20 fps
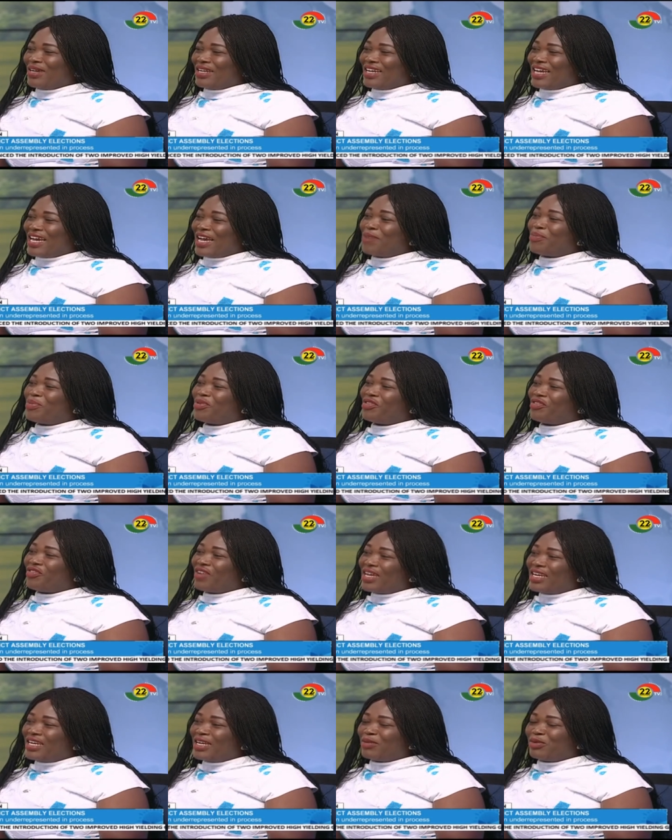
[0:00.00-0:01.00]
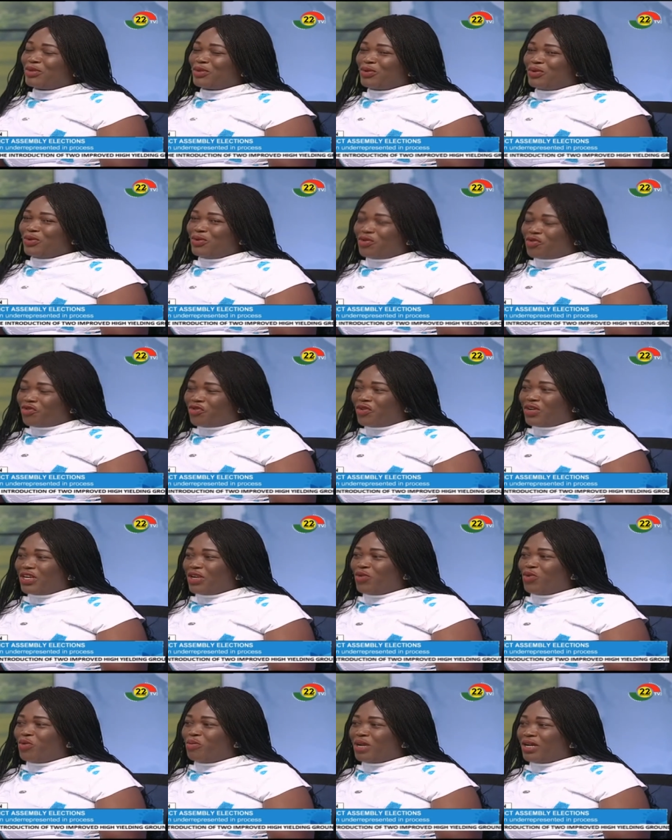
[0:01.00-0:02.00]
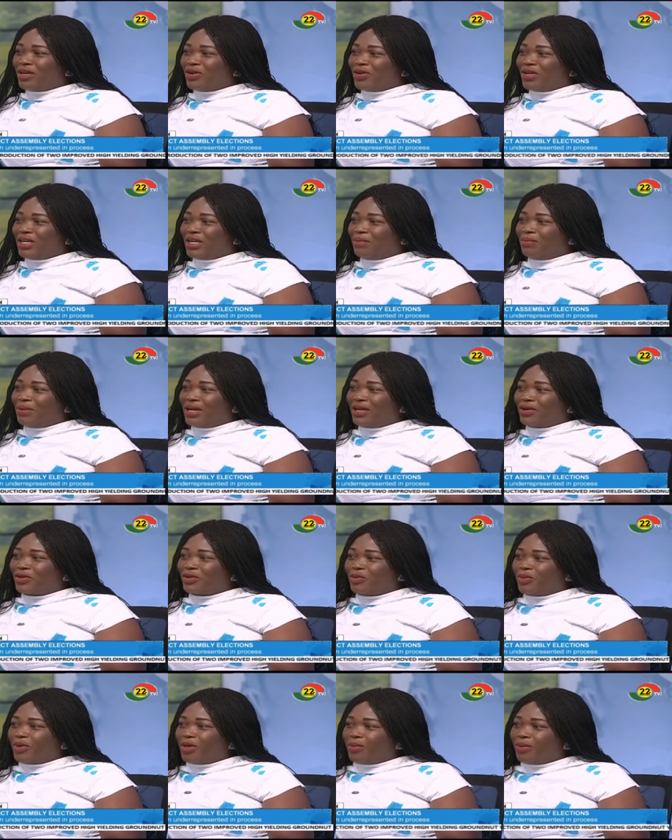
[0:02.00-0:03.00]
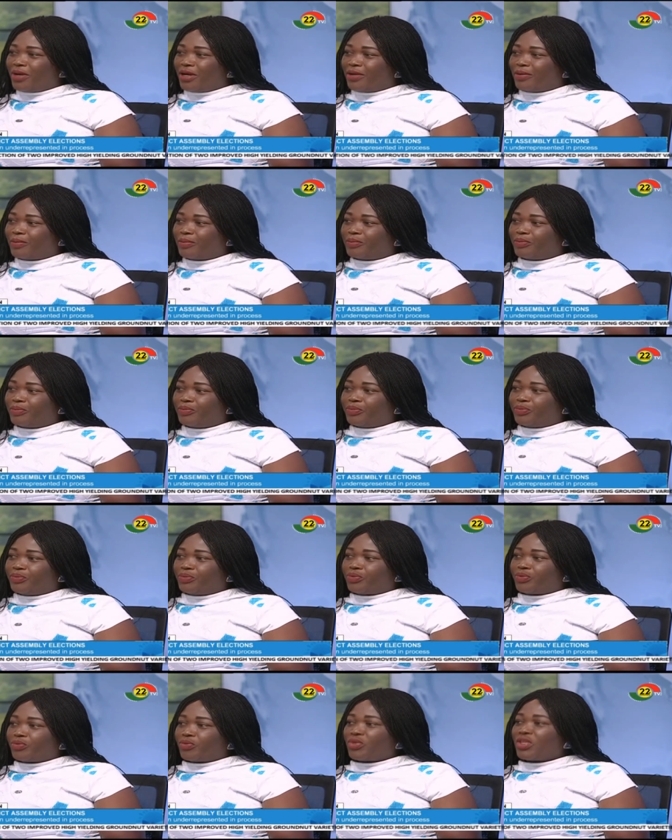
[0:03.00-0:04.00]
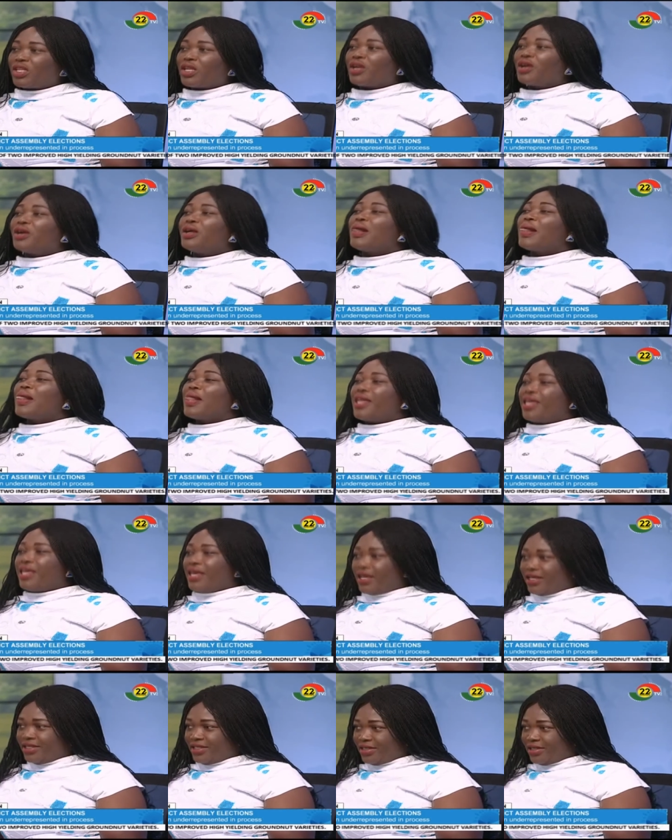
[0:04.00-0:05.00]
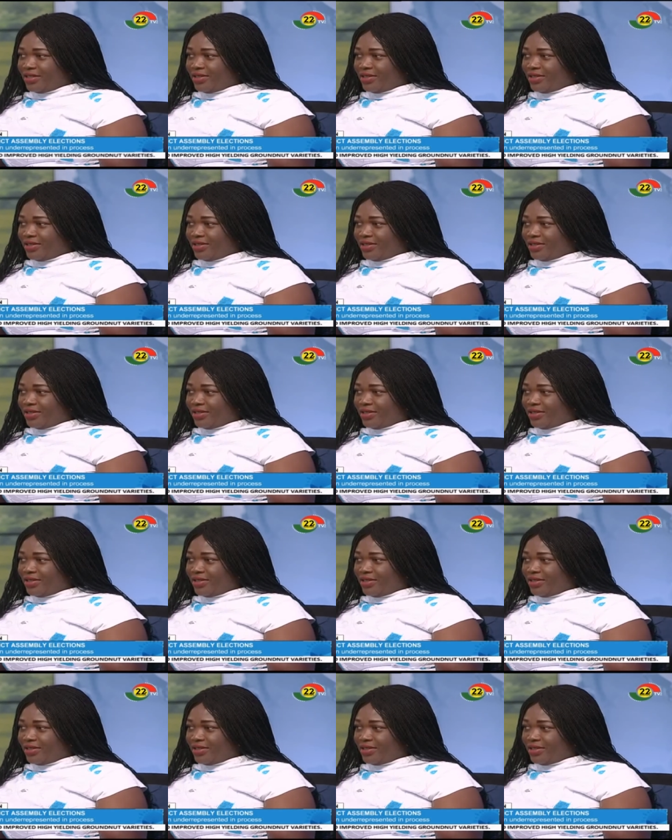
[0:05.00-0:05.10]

but I prefer them to look for the woman on the ballot paper. Okay, because you're the only woman yes. on